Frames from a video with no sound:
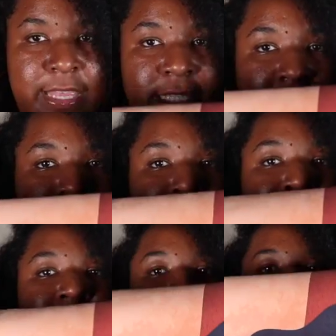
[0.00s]
This is the
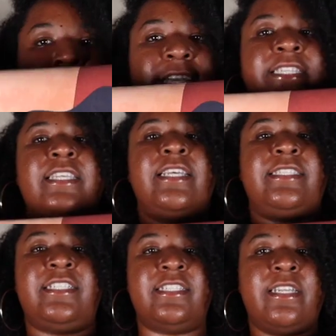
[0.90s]
picture.
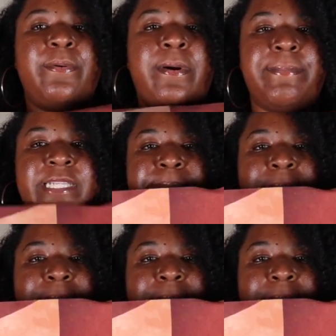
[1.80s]
It's just a woman's